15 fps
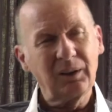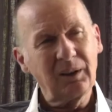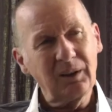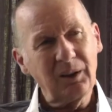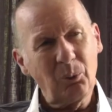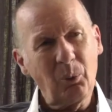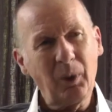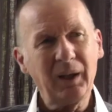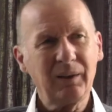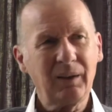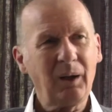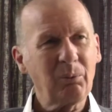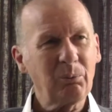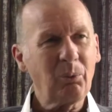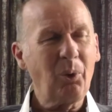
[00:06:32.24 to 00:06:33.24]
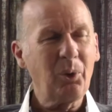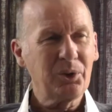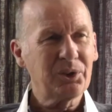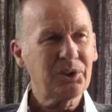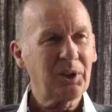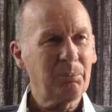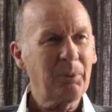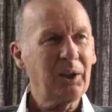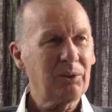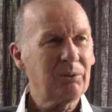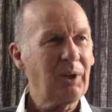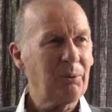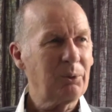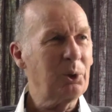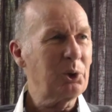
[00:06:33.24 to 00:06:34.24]
In a way, that was a
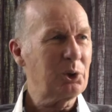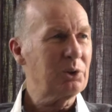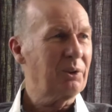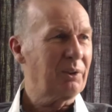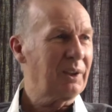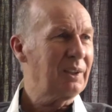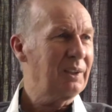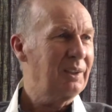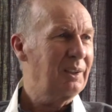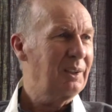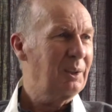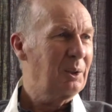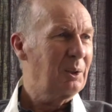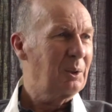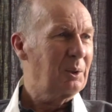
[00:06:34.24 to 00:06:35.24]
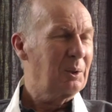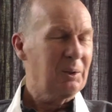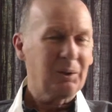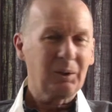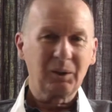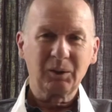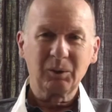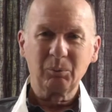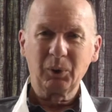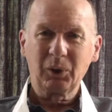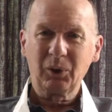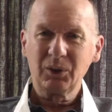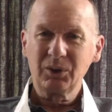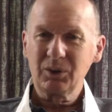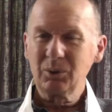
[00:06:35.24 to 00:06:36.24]
bit revolutionary uh,
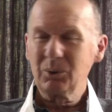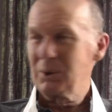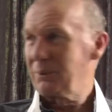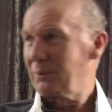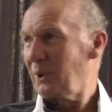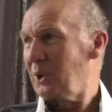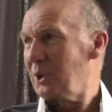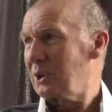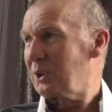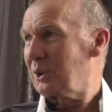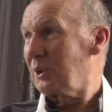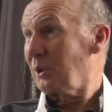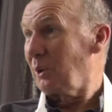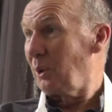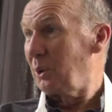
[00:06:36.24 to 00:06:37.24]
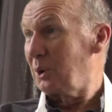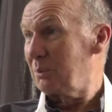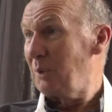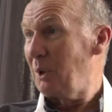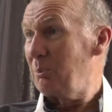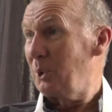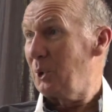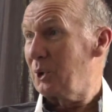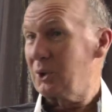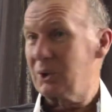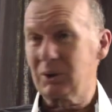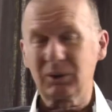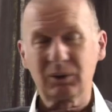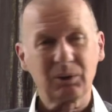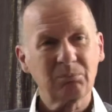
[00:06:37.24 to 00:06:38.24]
because those first order
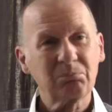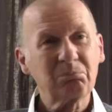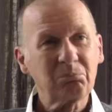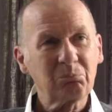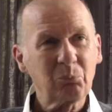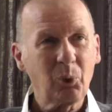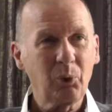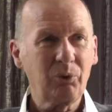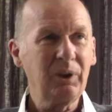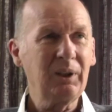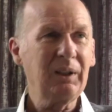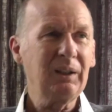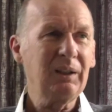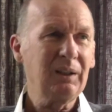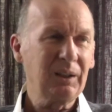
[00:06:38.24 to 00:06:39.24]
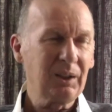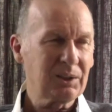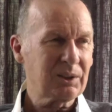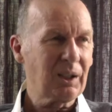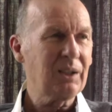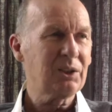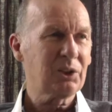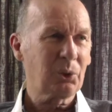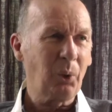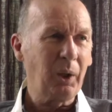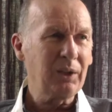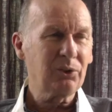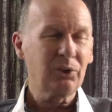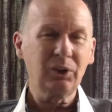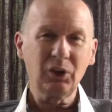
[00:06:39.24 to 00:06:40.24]
members were really, in a sense,
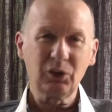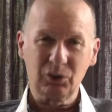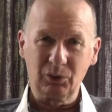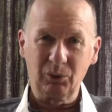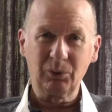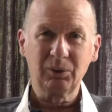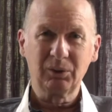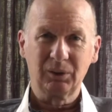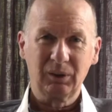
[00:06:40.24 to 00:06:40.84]
quite traditional.